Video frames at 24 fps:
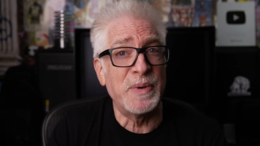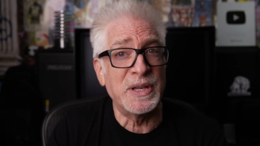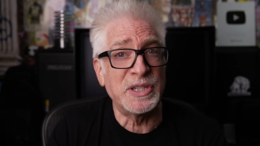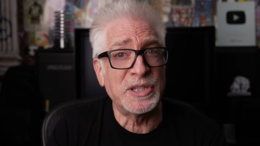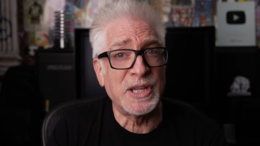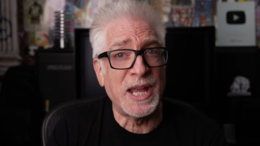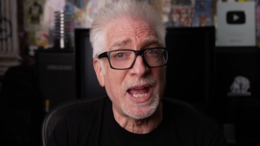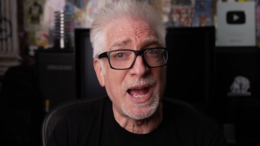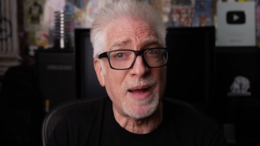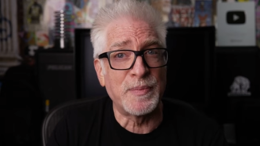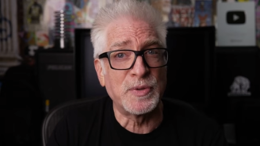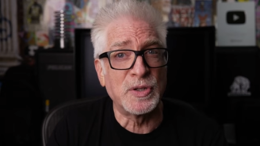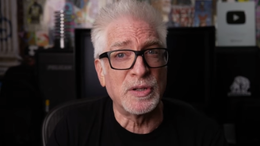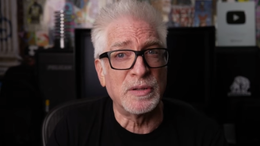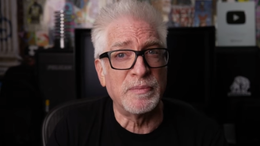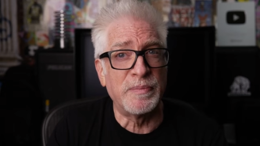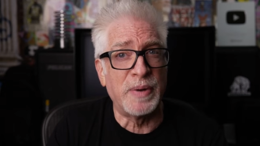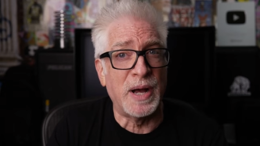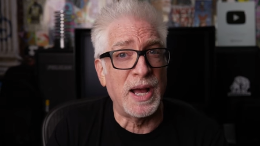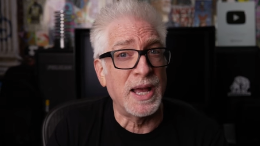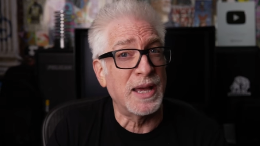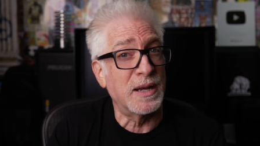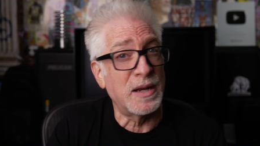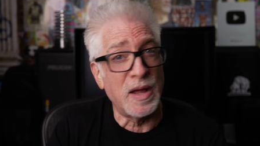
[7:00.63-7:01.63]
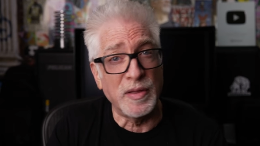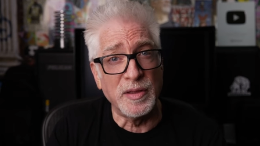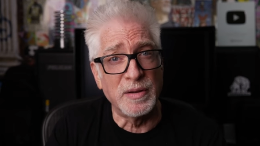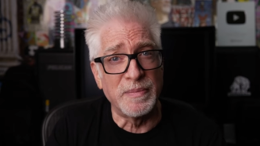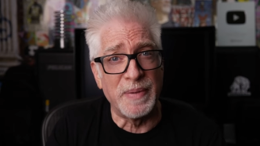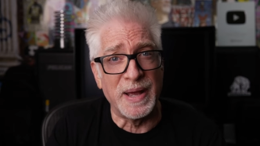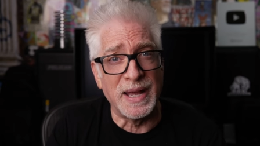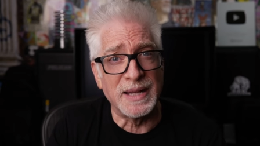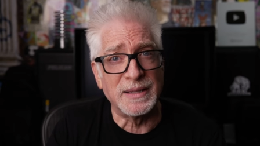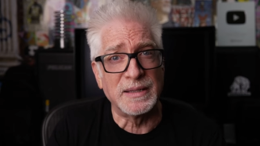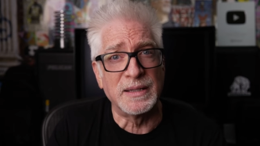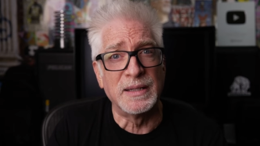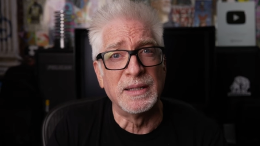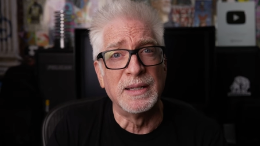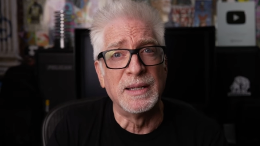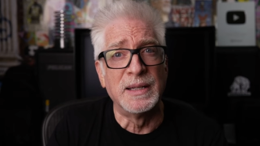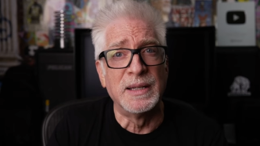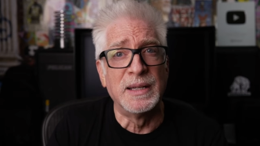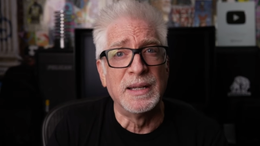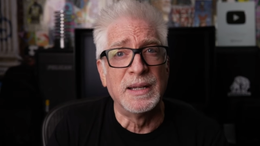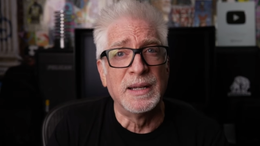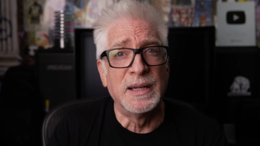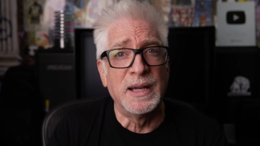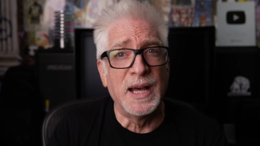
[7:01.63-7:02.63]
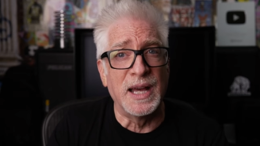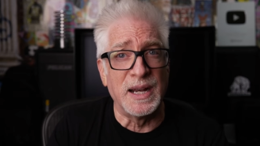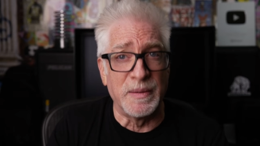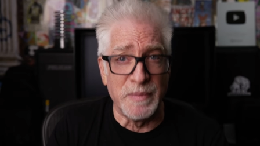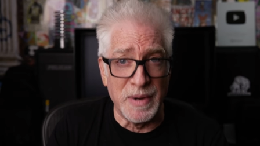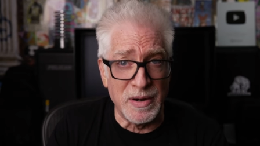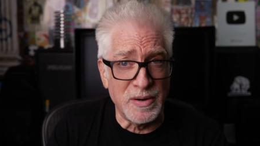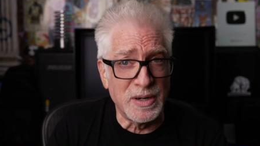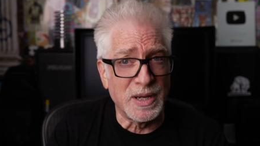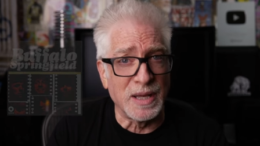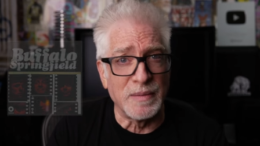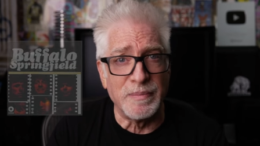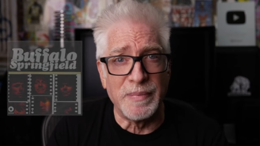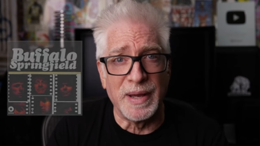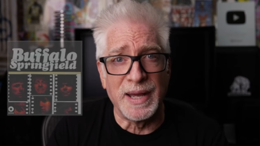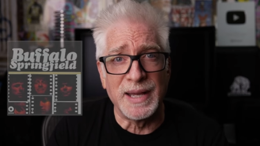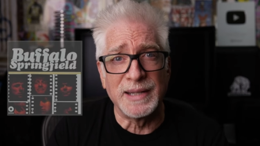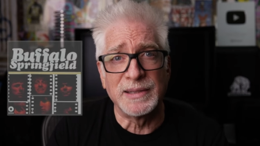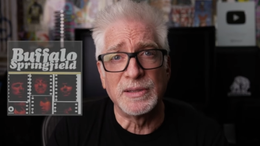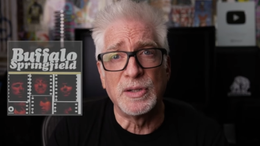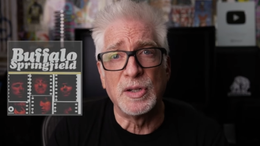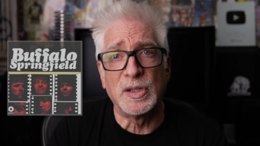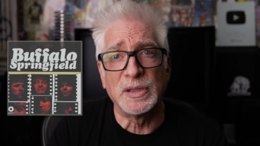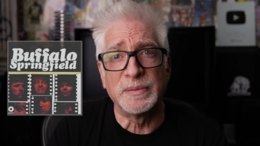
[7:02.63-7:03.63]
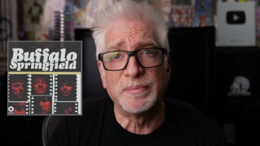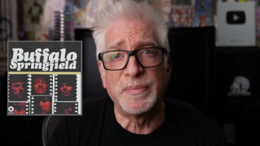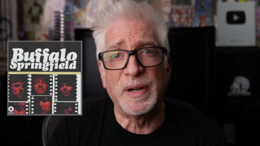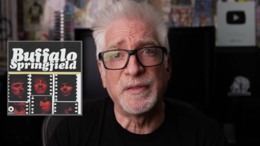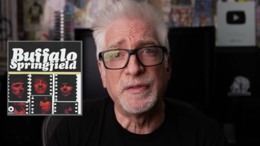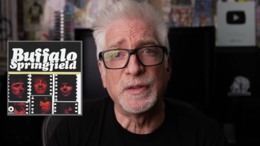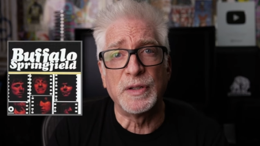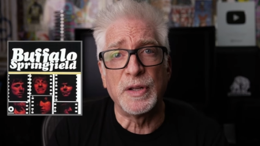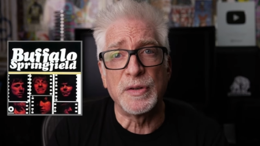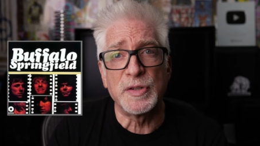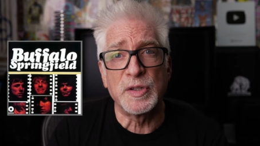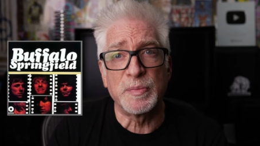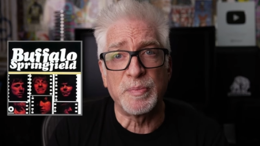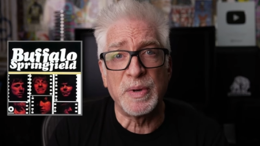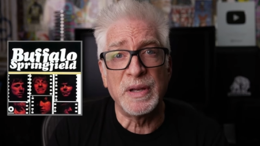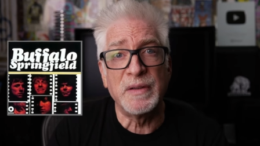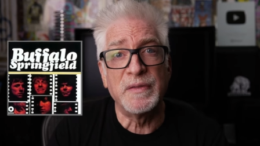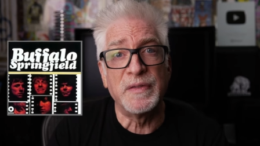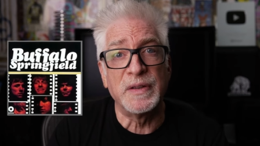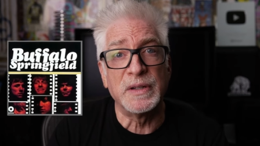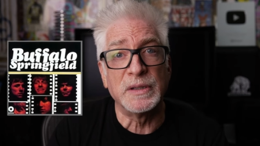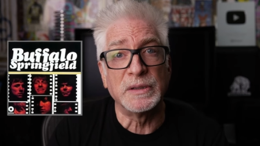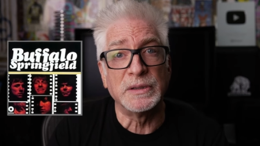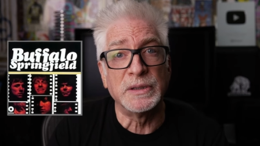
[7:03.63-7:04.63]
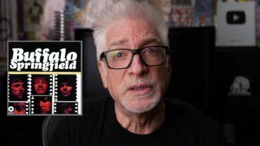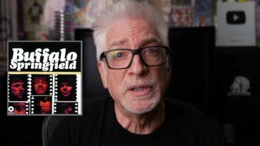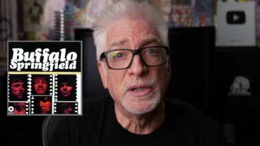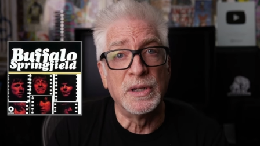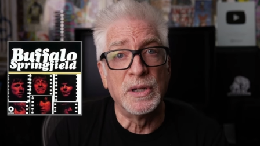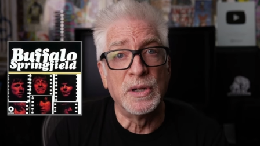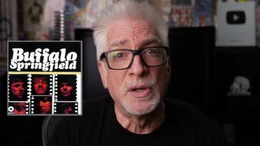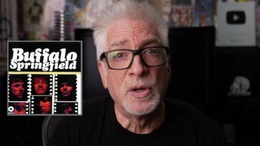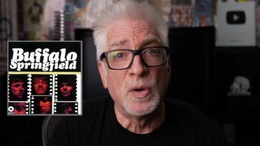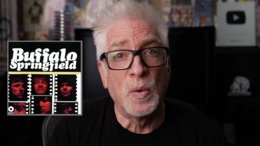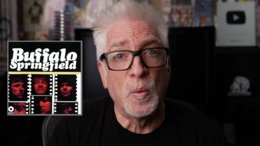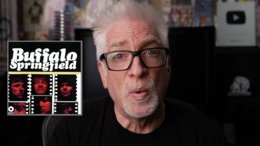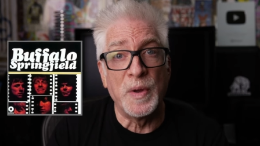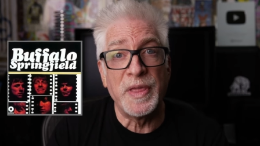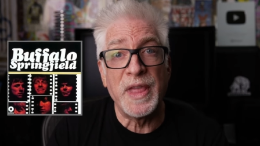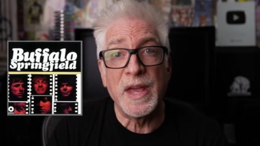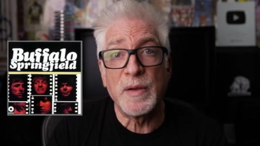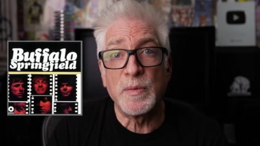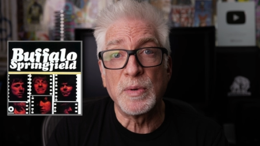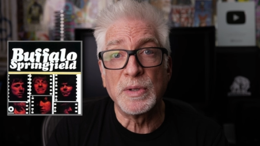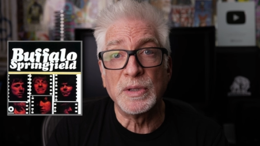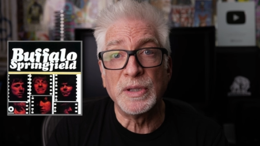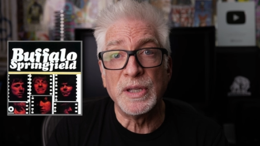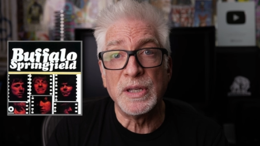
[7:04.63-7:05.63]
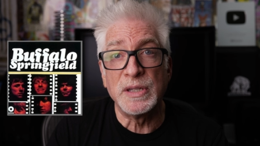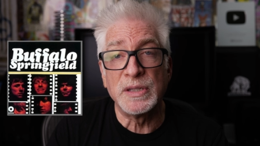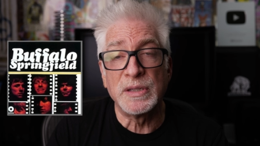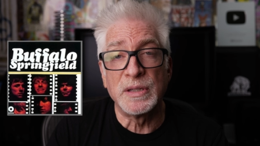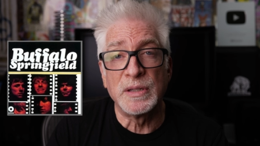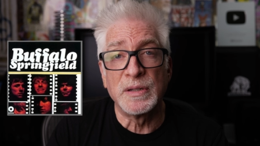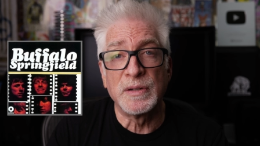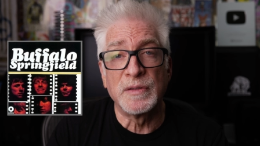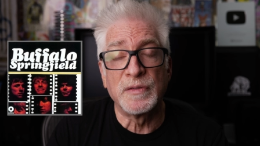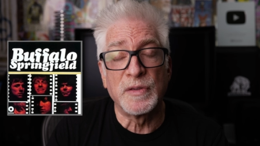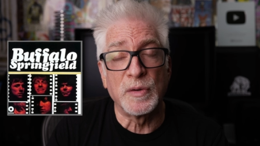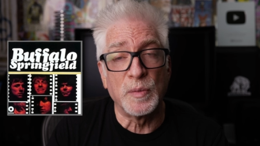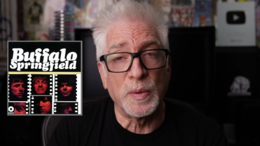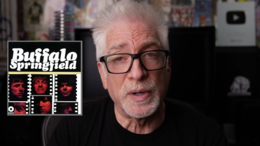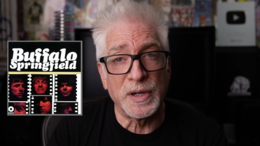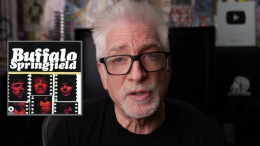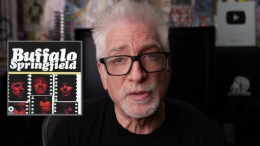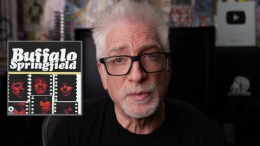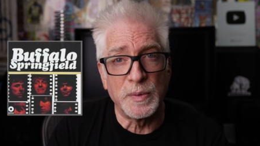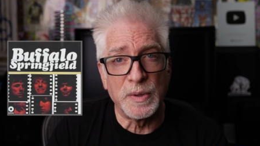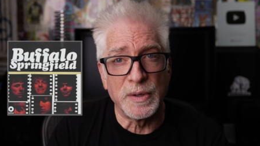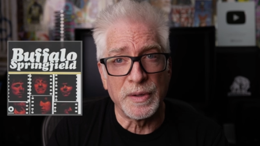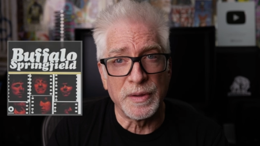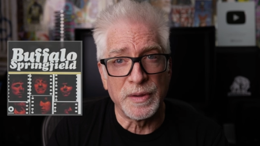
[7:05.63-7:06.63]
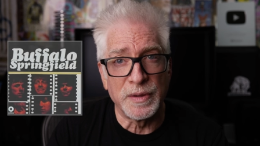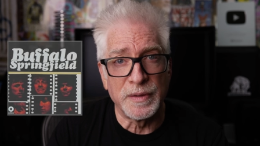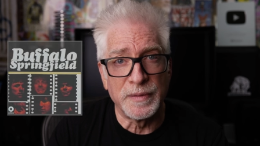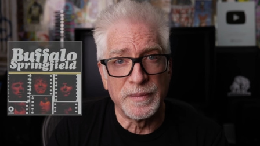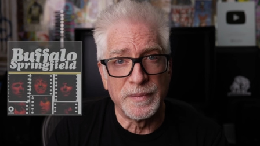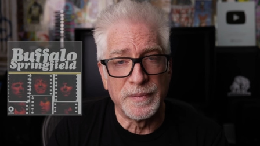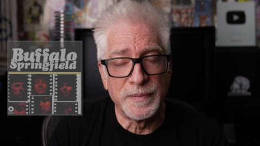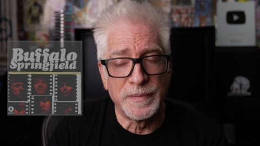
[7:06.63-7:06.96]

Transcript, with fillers: best captured by another band, an American band called Buffalo Springfield, when they released For What It's Worth.